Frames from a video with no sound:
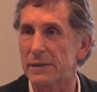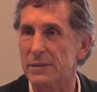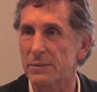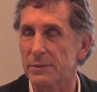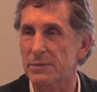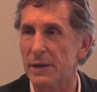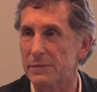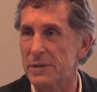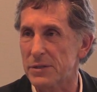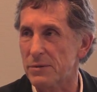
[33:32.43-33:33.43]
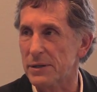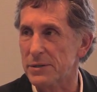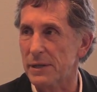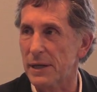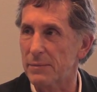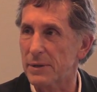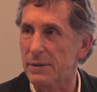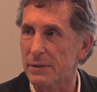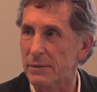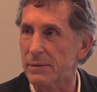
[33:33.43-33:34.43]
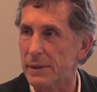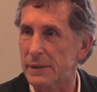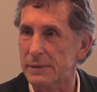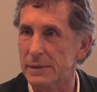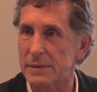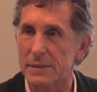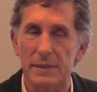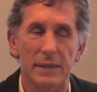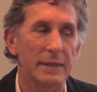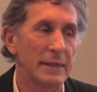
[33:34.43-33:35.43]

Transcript: It's called Creative Destruction Lab. You can Google it. It's